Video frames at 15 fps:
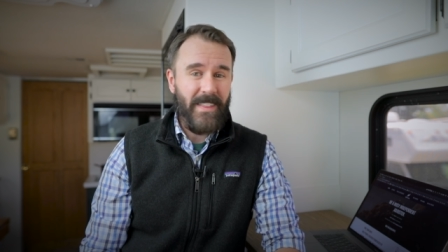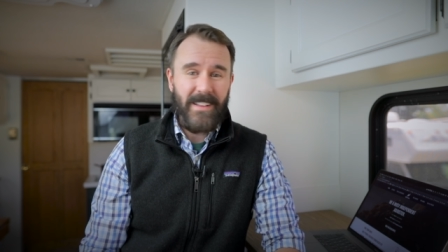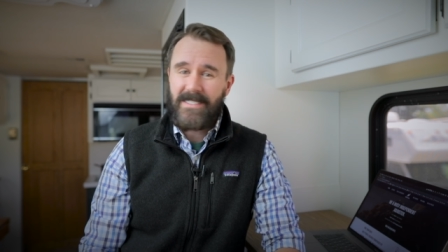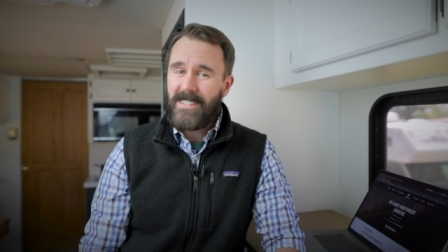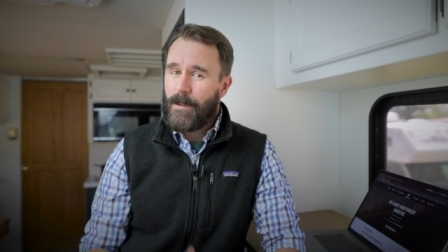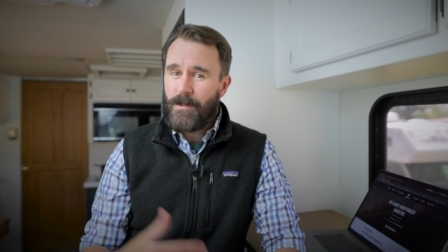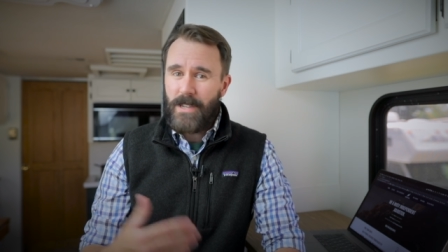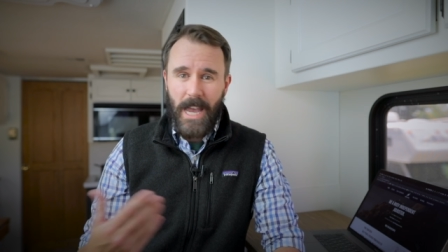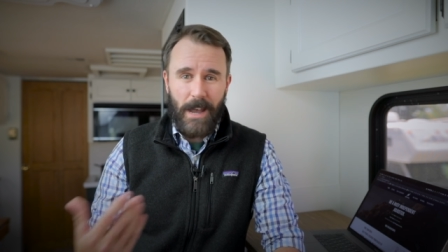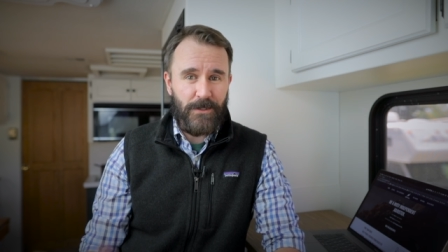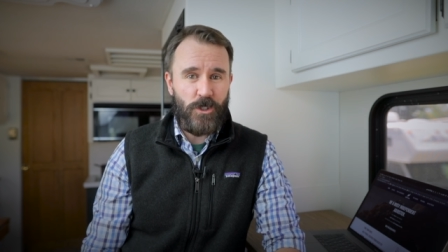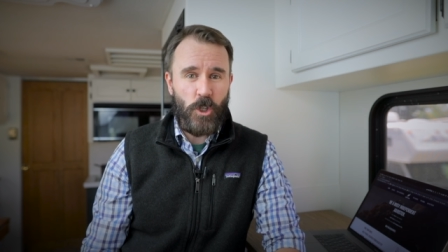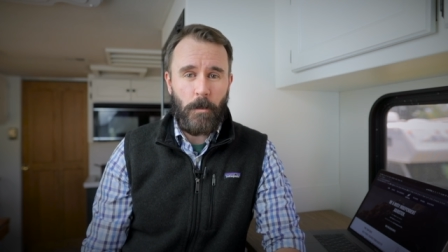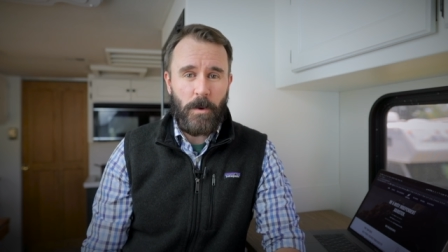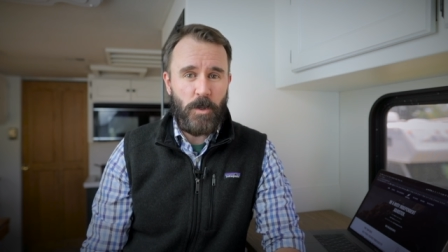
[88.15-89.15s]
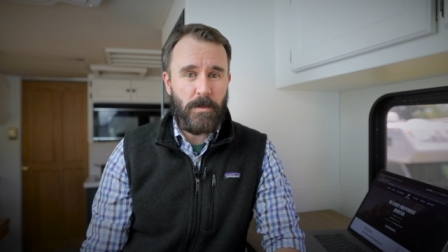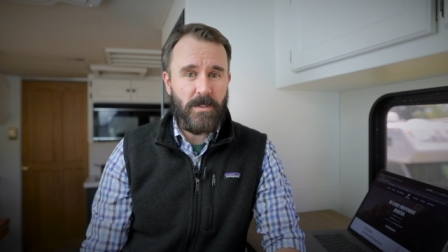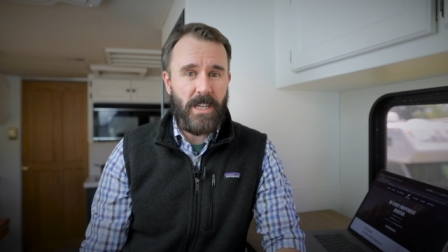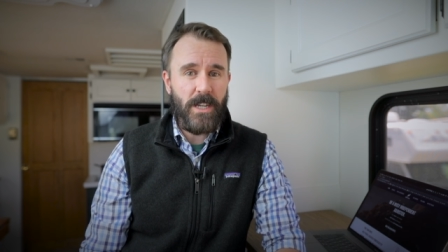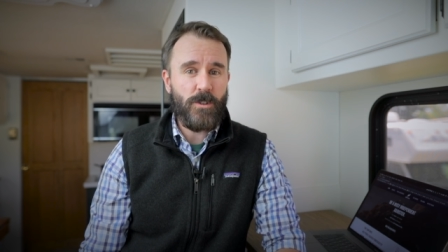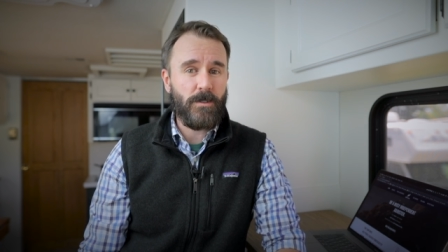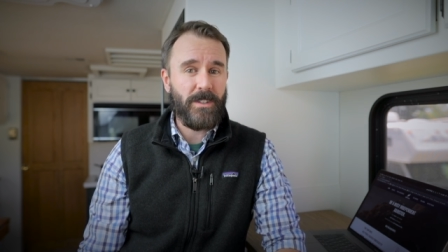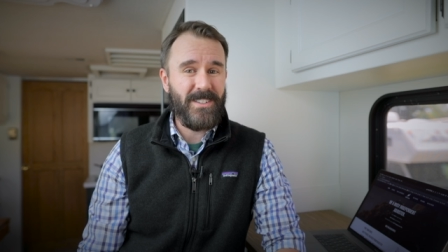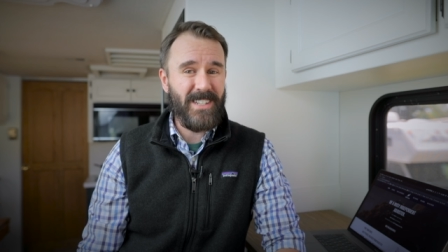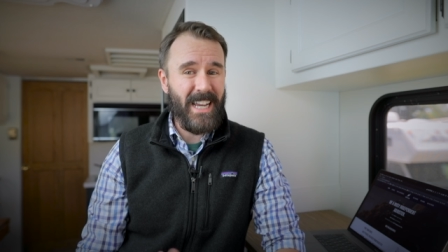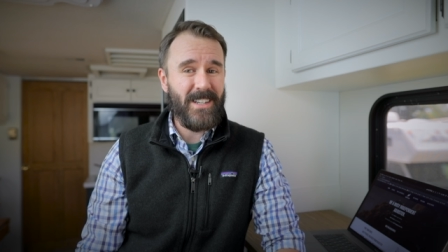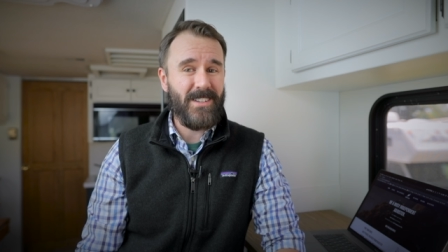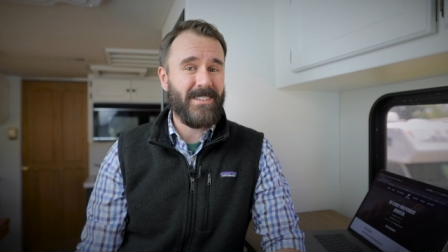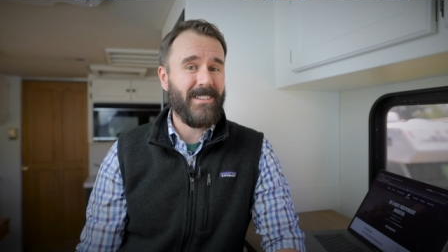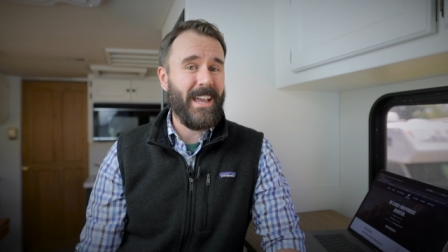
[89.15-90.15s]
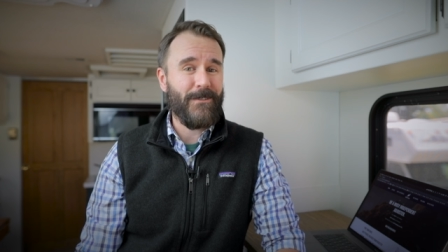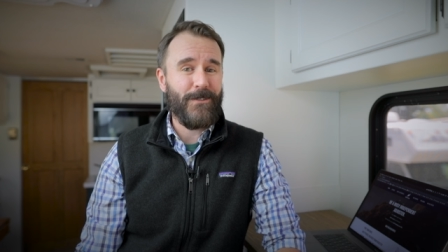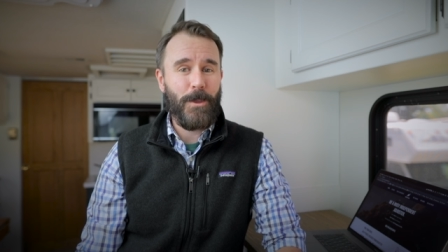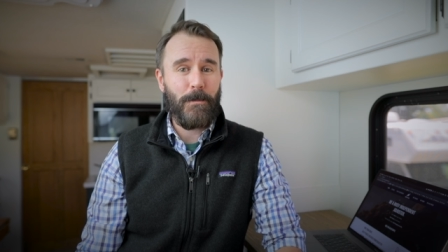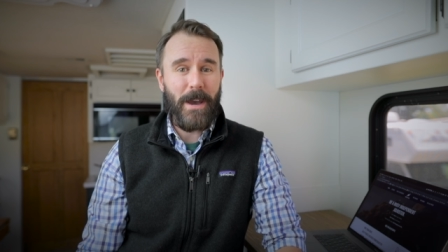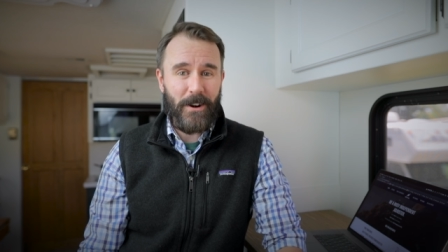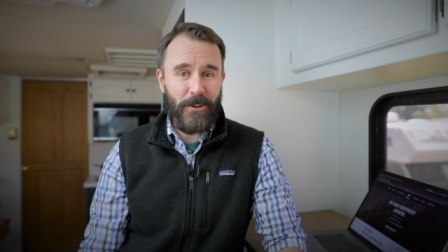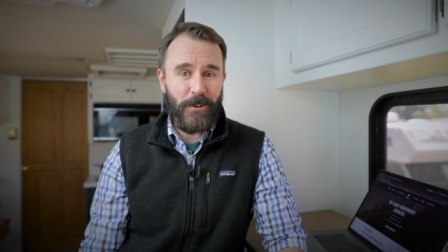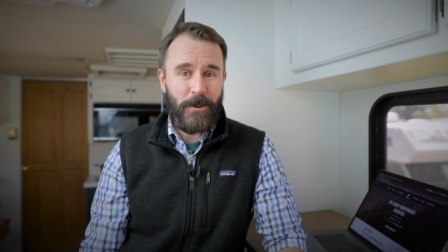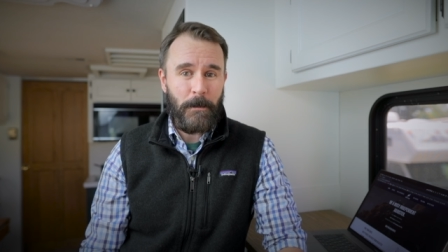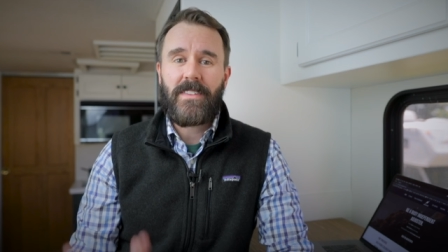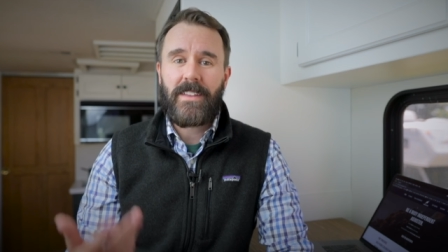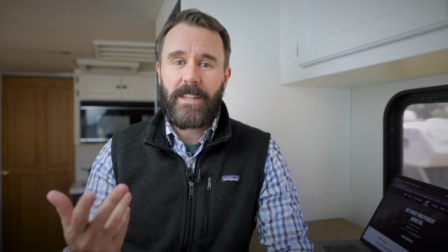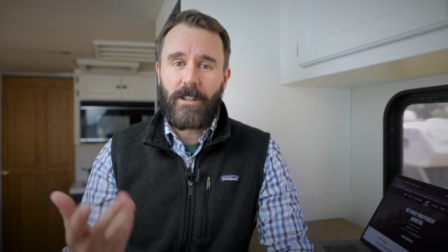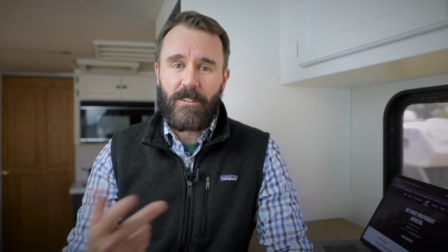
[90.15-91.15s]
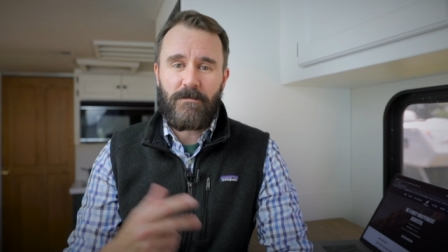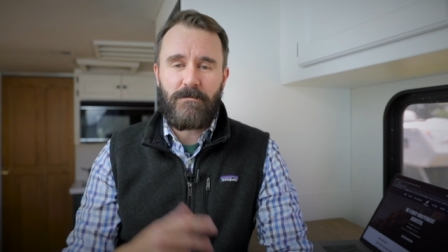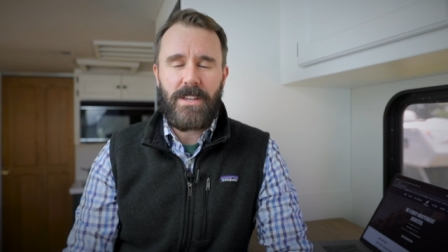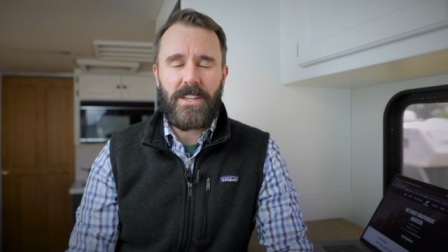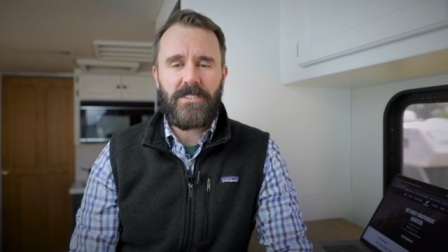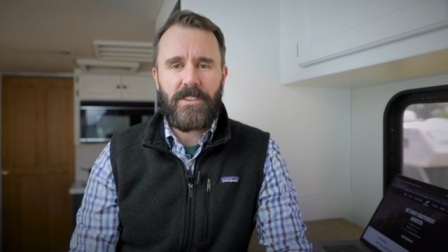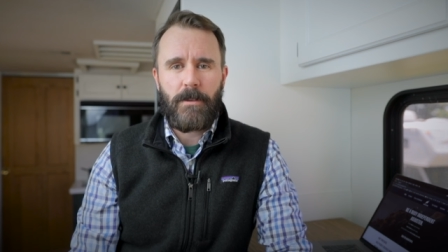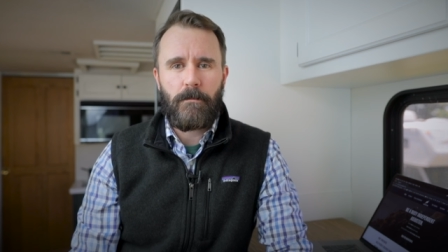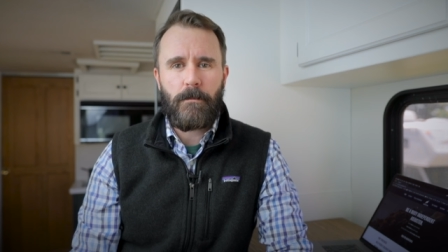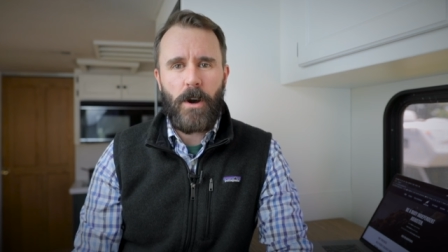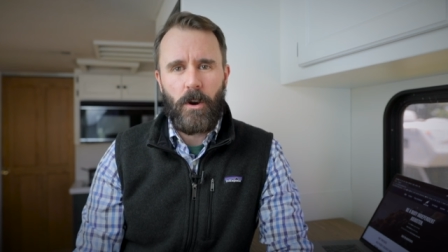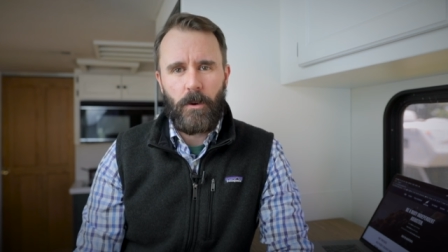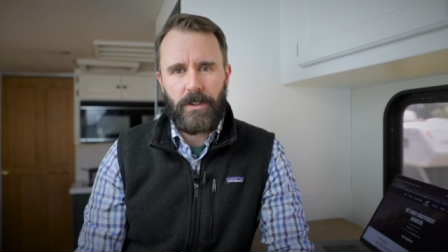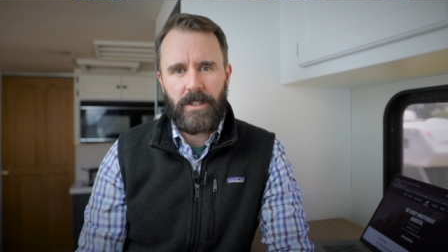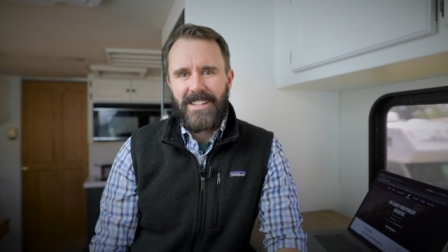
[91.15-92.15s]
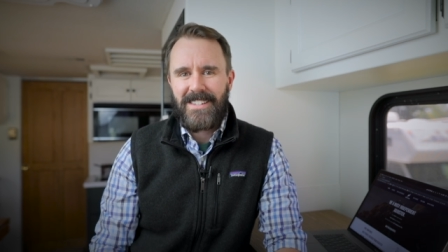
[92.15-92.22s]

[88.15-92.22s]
that seems to have so much potential to change his life for the better, that he'll have missed the boat.